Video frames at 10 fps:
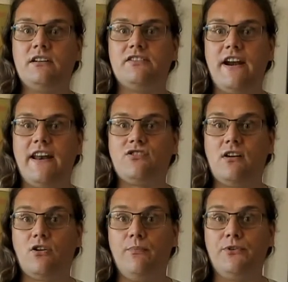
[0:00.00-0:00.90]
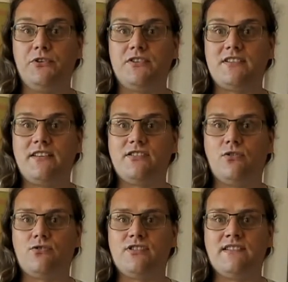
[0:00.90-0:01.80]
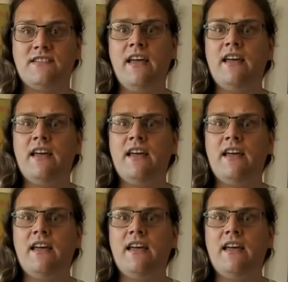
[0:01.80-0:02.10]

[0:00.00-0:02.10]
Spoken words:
traditional computer science courses